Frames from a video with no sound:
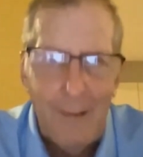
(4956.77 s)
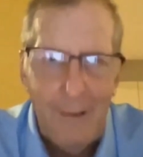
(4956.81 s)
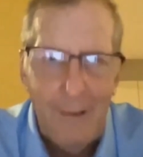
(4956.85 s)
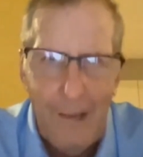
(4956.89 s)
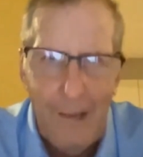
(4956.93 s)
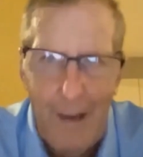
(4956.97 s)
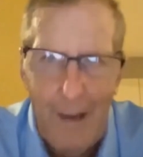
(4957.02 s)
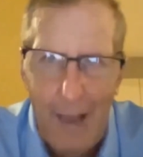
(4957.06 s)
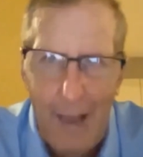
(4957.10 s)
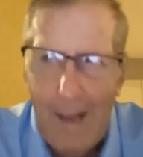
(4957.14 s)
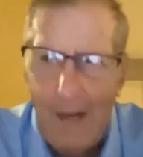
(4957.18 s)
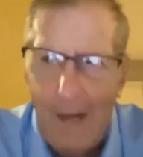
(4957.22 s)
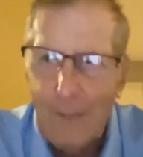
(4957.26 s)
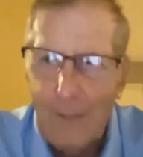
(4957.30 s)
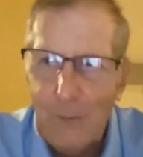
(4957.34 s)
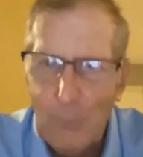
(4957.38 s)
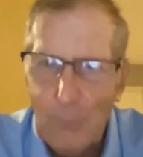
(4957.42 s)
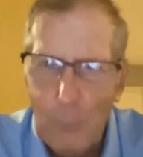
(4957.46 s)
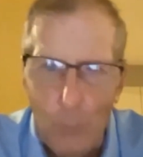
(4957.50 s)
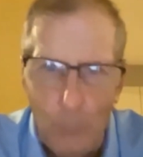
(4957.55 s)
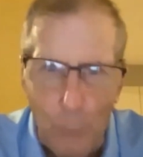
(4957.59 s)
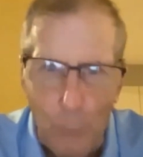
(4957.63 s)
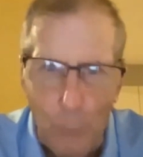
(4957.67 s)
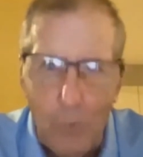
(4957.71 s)
an
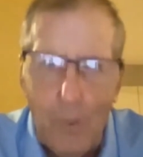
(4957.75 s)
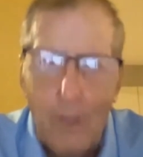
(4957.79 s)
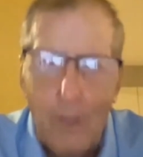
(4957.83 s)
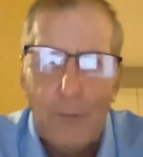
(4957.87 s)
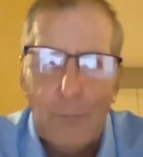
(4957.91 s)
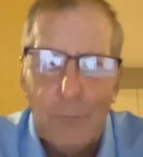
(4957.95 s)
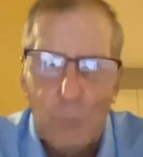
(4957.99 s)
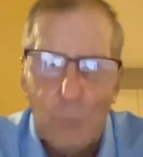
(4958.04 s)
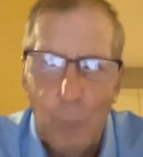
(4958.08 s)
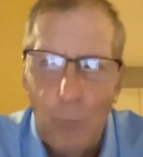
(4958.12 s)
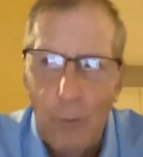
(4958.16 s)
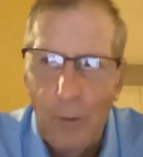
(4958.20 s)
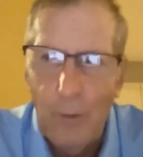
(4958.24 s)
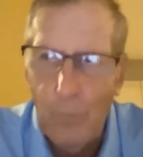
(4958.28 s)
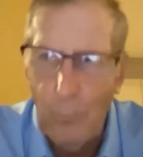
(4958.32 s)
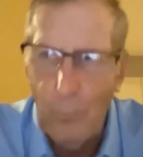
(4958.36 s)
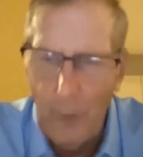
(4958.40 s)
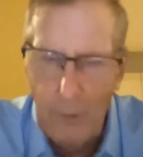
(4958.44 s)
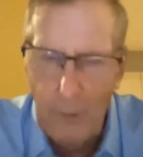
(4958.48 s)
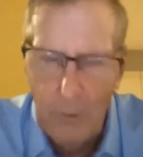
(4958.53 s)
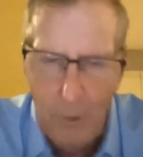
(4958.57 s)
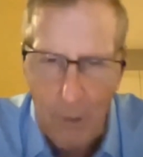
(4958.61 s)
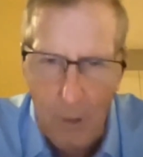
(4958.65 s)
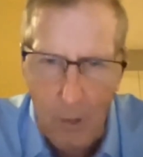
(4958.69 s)
actual place where
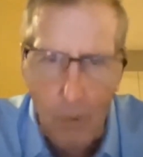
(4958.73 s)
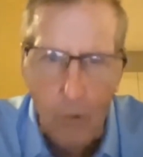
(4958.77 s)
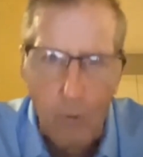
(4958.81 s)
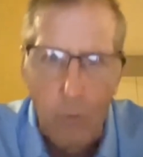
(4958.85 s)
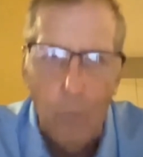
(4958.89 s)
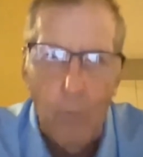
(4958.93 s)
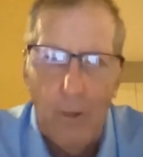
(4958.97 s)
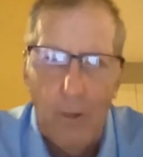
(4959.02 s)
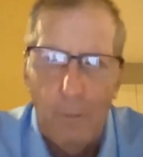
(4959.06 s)
we know